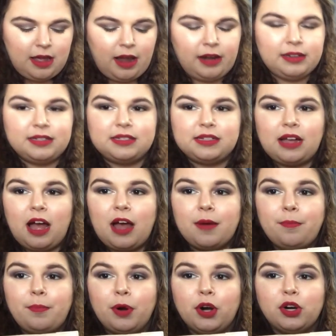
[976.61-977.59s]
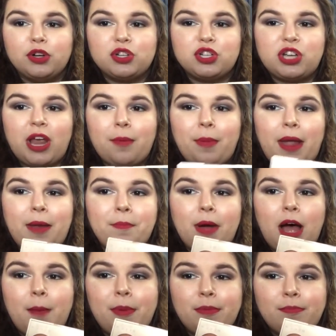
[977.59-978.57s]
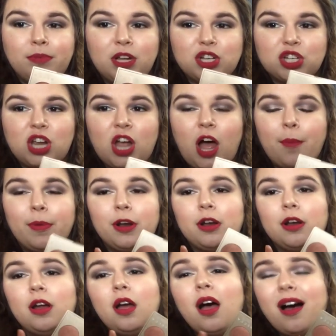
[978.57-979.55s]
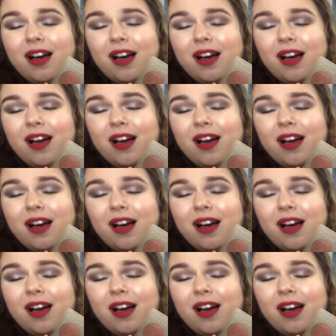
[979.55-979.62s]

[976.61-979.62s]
and it's got Pearl, Champagne Pop, and Blush Copper.